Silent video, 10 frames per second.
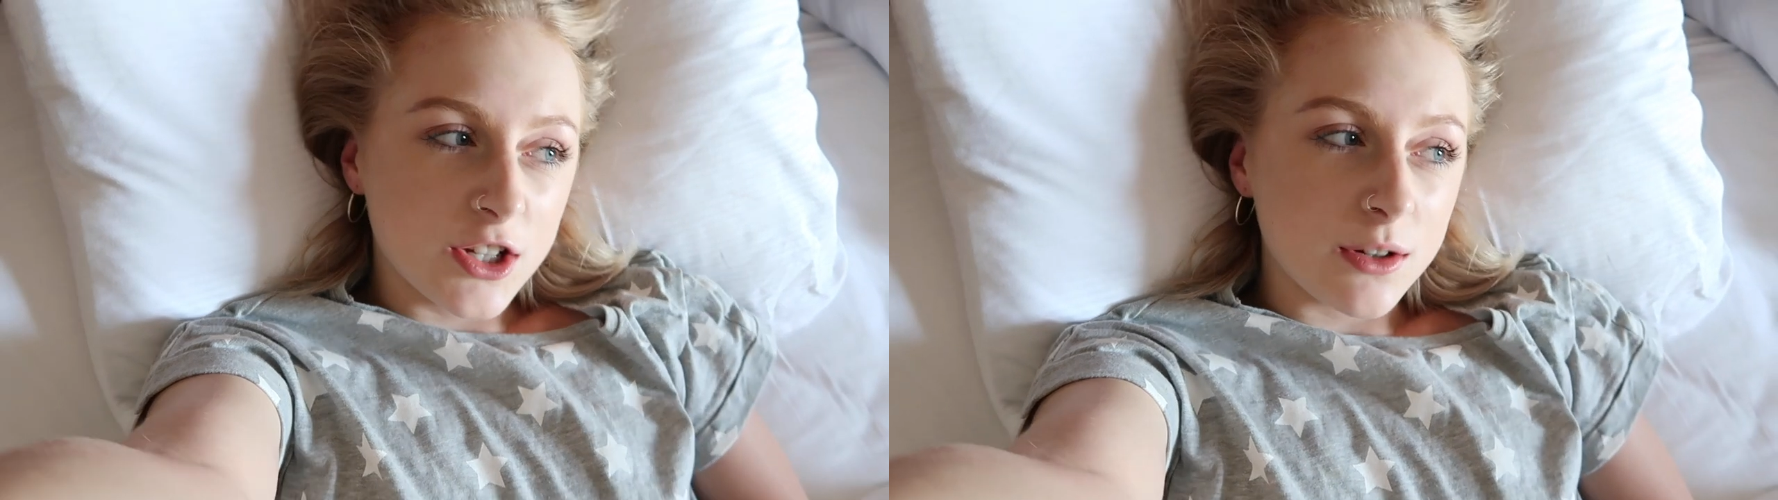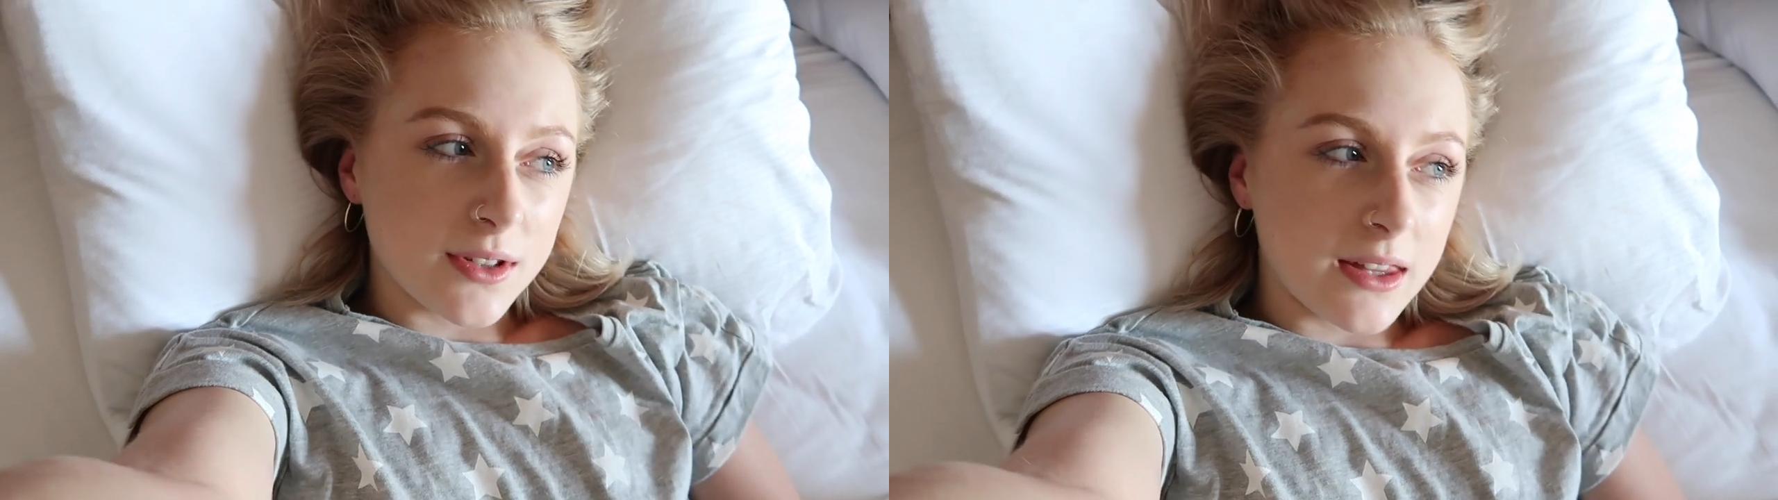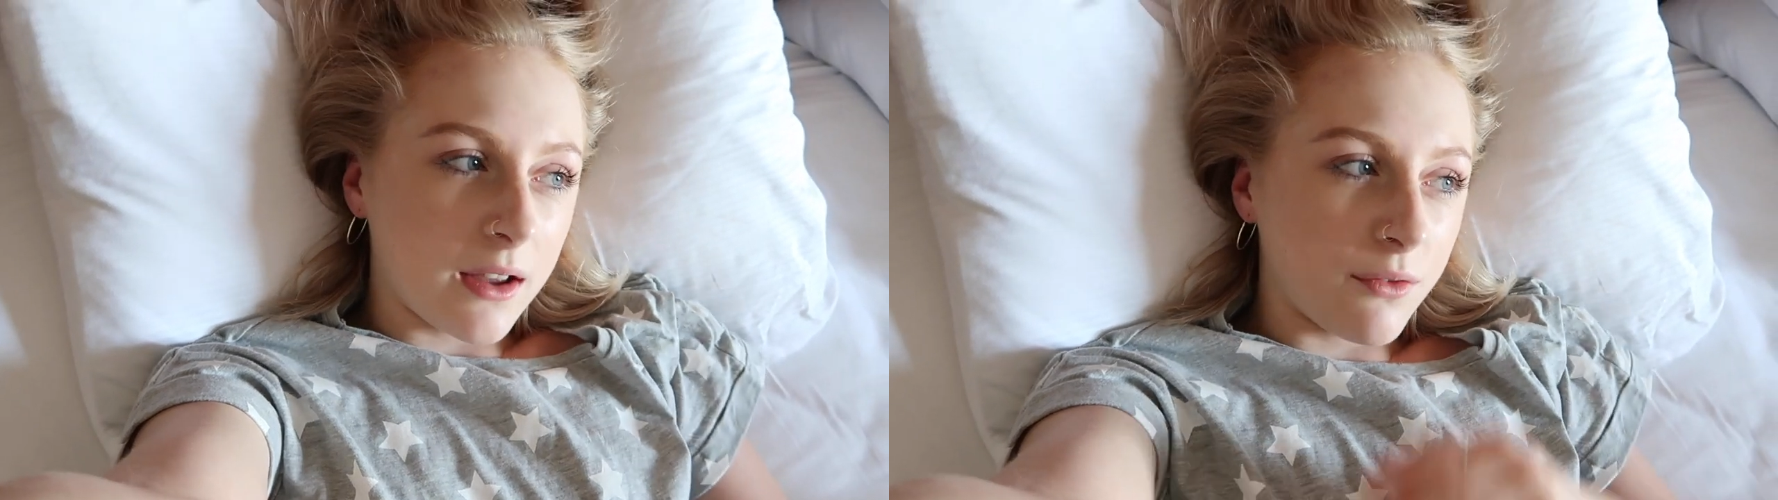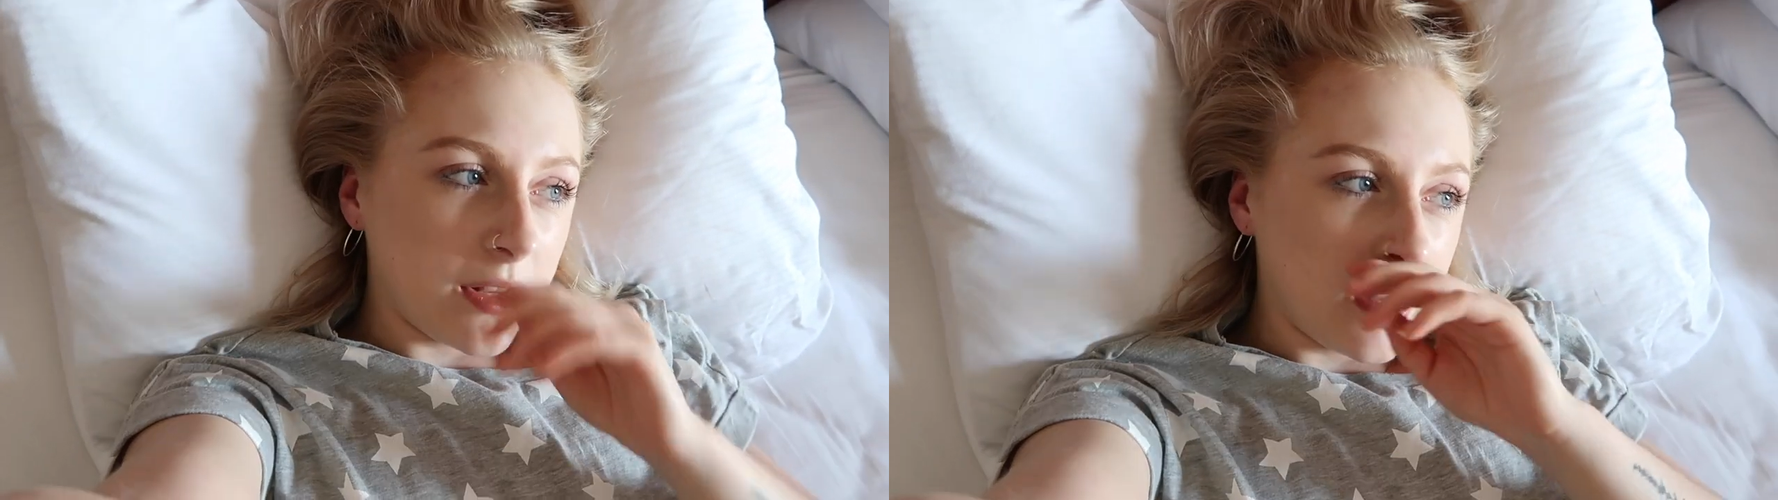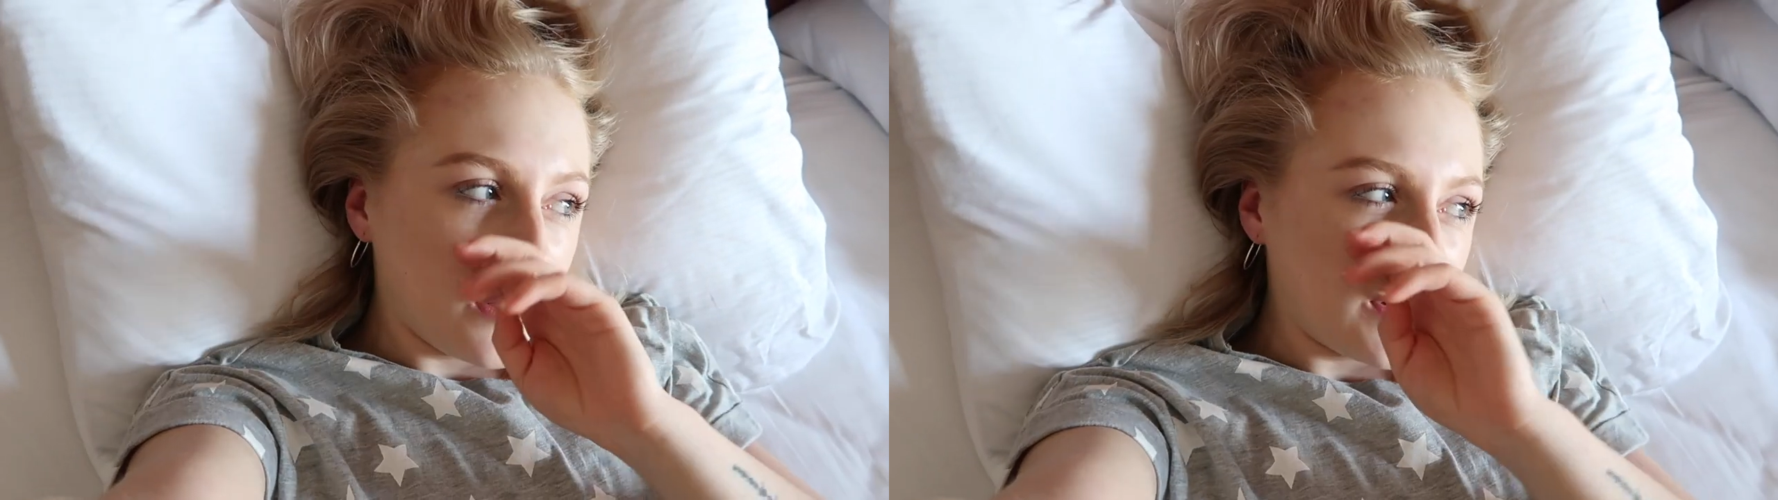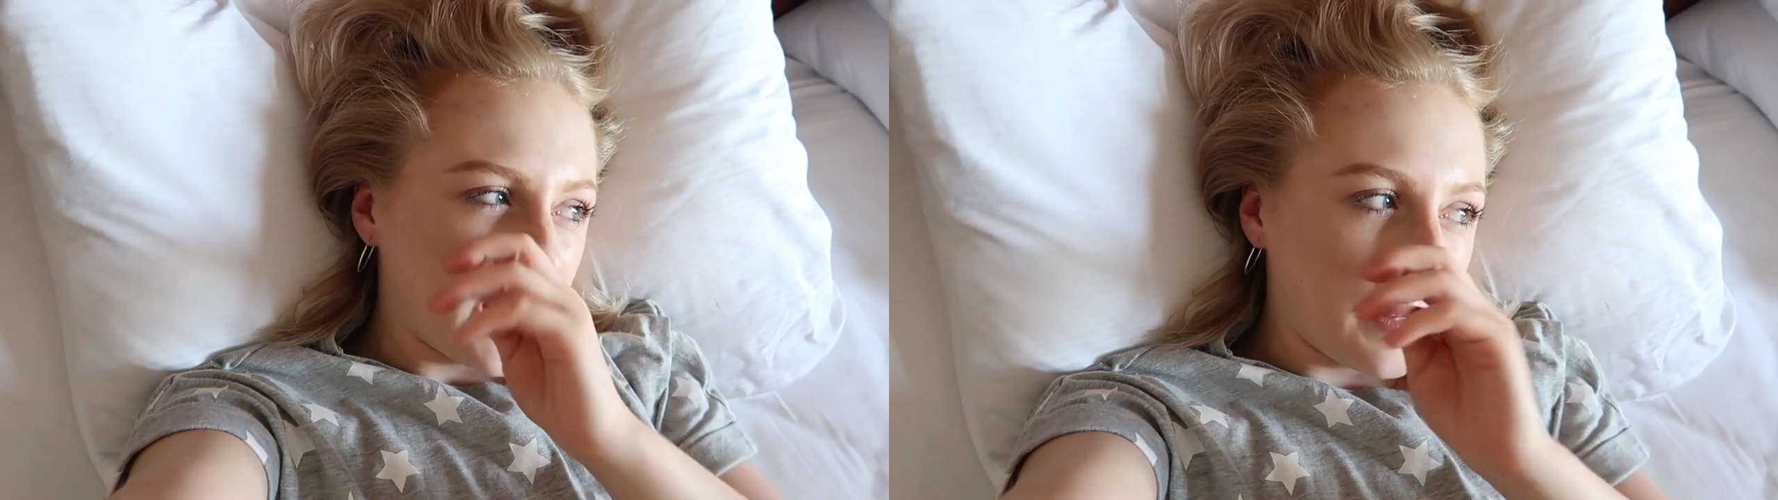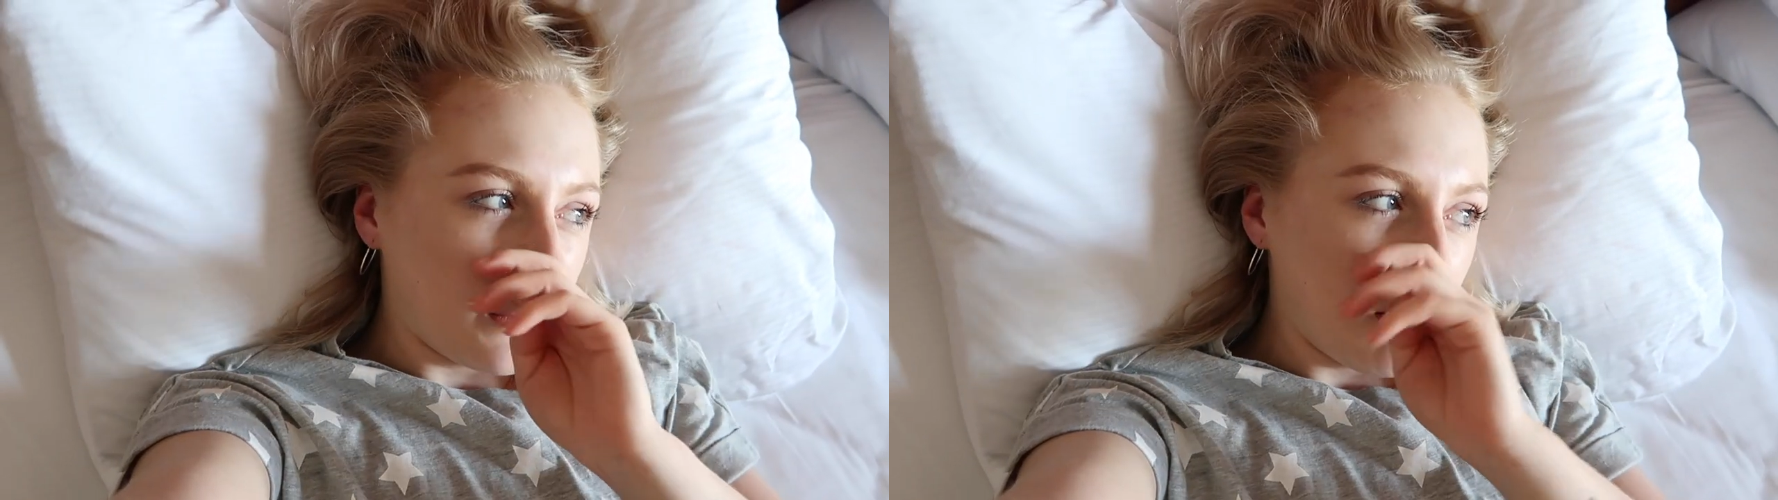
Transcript: she was in that video, so